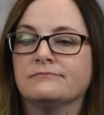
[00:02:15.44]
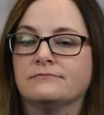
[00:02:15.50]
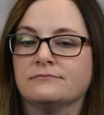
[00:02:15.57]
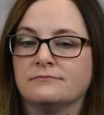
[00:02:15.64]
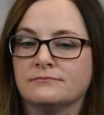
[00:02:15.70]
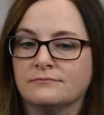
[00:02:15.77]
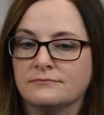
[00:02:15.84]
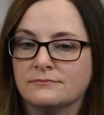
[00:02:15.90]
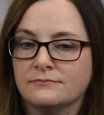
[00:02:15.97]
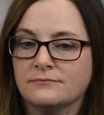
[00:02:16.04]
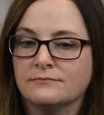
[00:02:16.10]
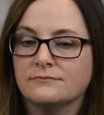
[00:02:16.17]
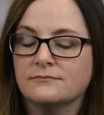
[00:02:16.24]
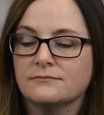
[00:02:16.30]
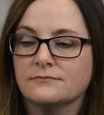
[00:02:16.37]

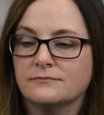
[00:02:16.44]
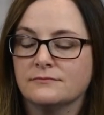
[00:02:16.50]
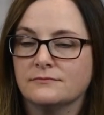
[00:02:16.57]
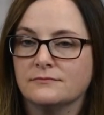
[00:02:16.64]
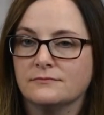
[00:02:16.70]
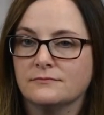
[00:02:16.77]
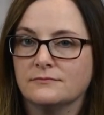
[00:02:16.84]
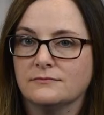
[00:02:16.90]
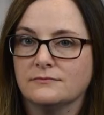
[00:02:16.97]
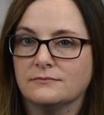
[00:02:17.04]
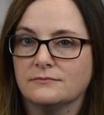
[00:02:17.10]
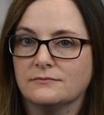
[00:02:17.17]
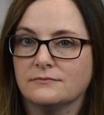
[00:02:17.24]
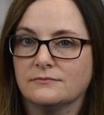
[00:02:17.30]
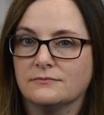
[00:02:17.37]

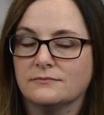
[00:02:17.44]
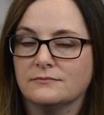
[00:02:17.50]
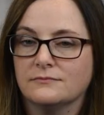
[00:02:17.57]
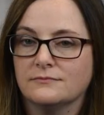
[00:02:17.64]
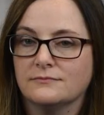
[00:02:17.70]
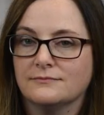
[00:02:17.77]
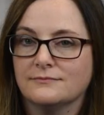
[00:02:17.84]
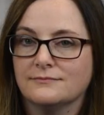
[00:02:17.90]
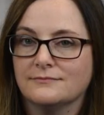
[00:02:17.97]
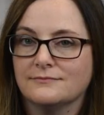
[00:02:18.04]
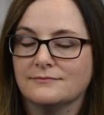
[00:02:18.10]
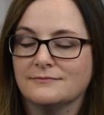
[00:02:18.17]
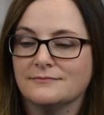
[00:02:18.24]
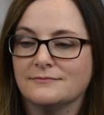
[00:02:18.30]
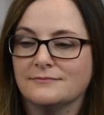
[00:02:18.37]

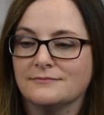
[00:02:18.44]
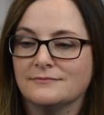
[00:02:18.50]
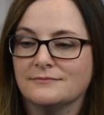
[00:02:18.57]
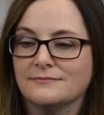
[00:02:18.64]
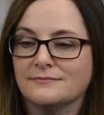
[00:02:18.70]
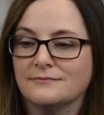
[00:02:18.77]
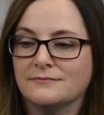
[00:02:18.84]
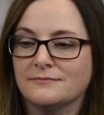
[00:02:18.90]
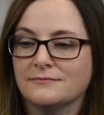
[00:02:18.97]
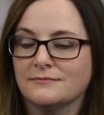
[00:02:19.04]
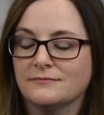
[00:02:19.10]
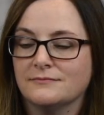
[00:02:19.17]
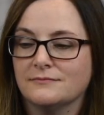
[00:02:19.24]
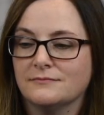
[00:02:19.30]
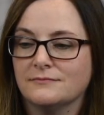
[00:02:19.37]

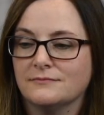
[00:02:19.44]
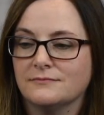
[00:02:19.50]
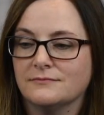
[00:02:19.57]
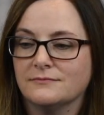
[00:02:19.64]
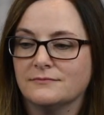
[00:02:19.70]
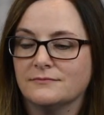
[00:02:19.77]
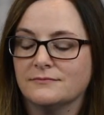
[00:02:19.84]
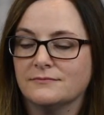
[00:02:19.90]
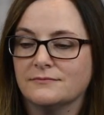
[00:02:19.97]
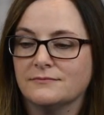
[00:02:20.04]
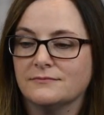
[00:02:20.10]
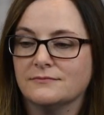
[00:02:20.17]
The person shown says nothing.